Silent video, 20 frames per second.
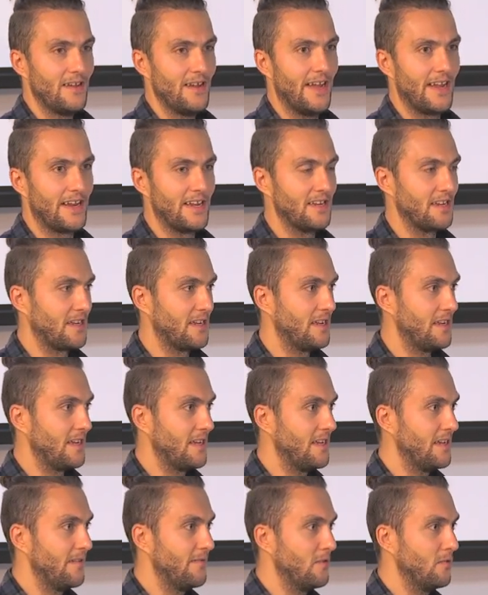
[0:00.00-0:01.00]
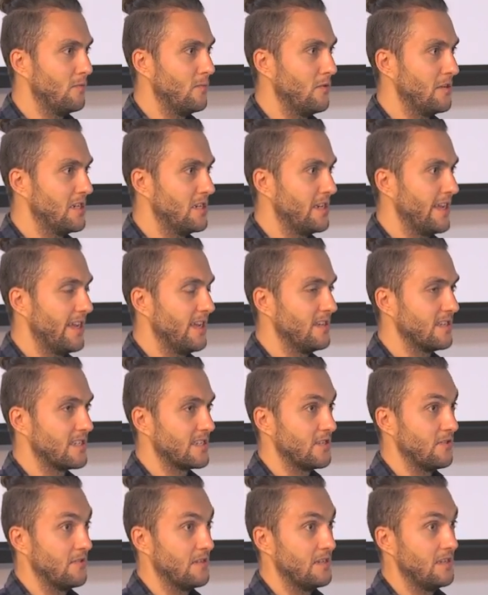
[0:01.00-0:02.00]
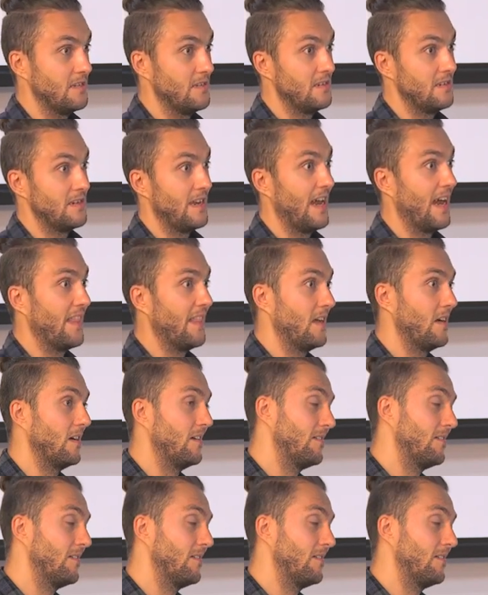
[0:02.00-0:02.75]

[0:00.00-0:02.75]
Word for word: I can give you more details on uh,